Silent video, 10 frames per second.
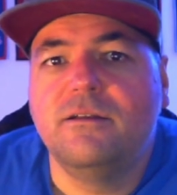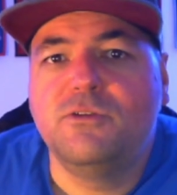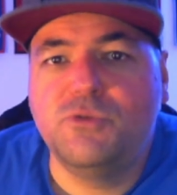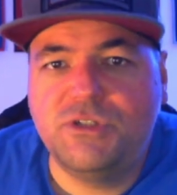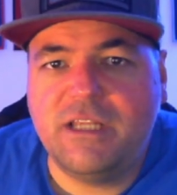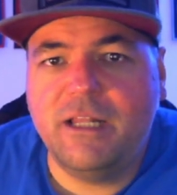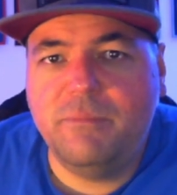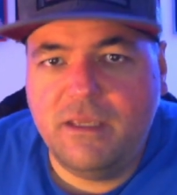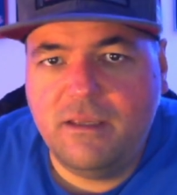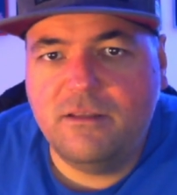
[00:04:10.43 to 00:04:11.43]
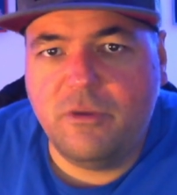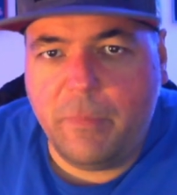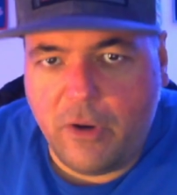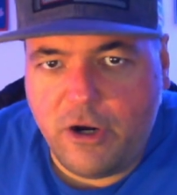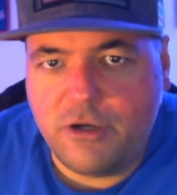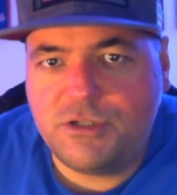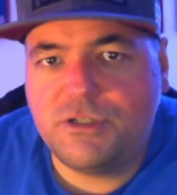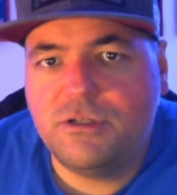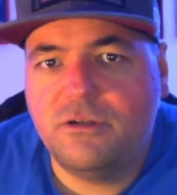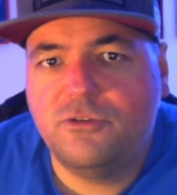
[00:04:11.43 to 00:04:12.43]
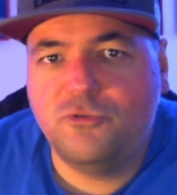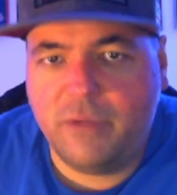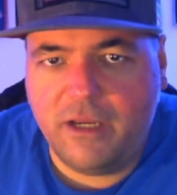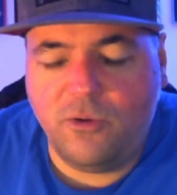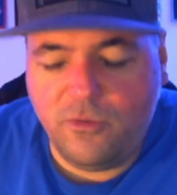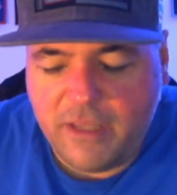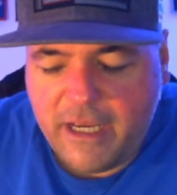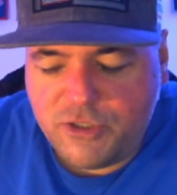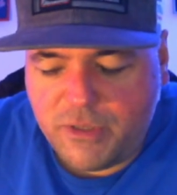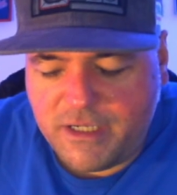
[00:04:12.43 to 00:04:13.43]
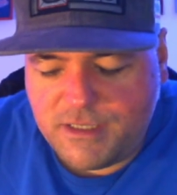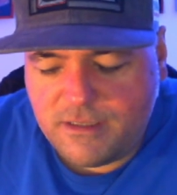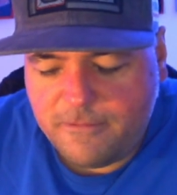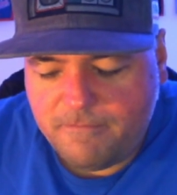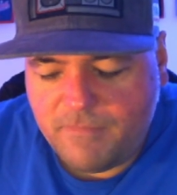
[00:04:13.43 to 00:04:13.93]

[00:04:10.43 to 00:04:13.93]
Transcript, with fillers: to send me the parts to my old address.